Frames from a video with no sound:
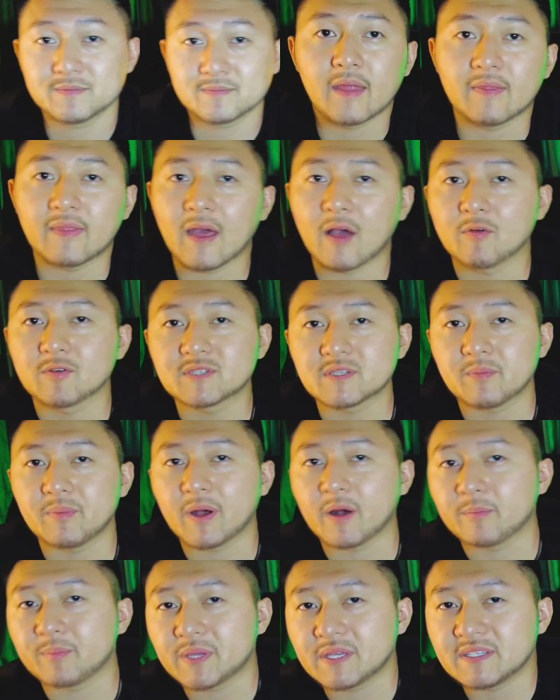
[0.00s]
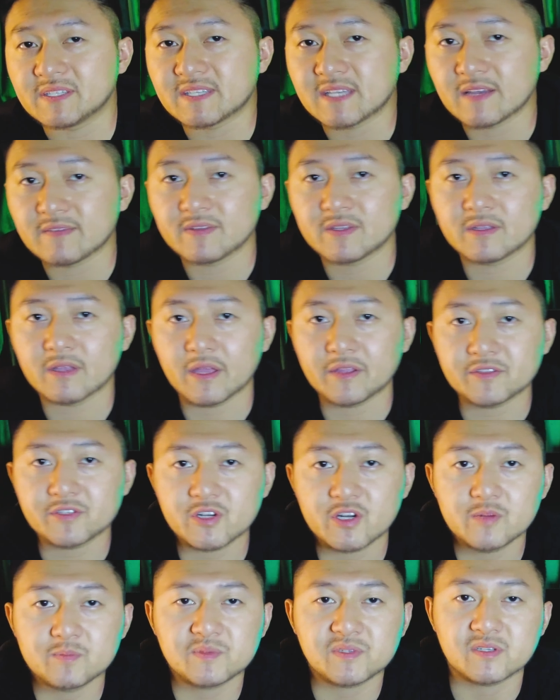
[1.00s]
And that was about P7 in
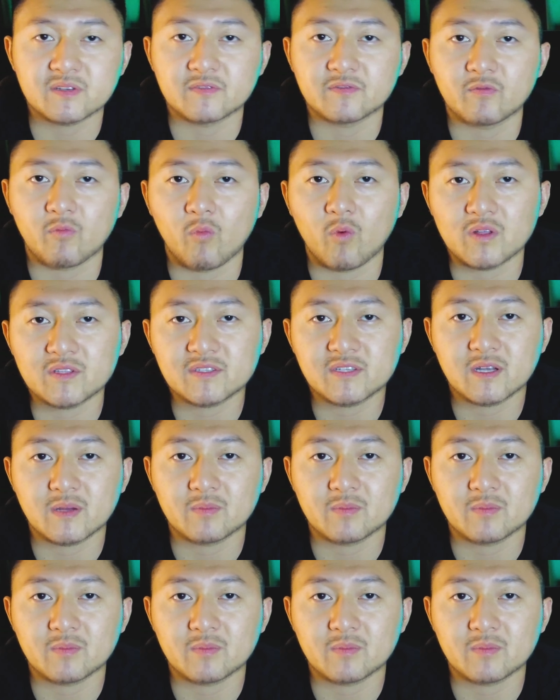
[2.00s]
terms of what's